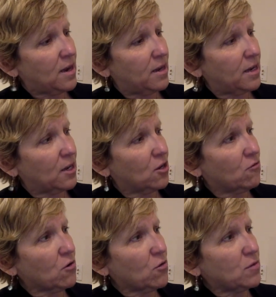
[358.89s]
And it
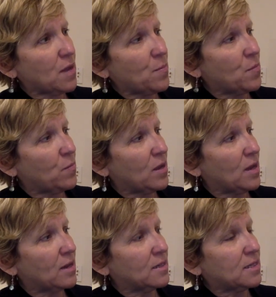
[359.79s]
grows up and we
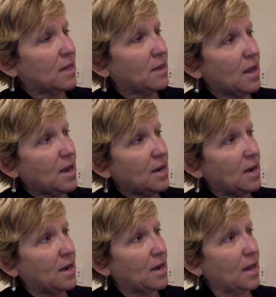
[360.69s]
get sunlight
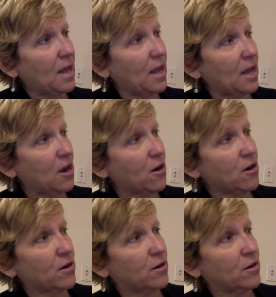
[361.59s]
and air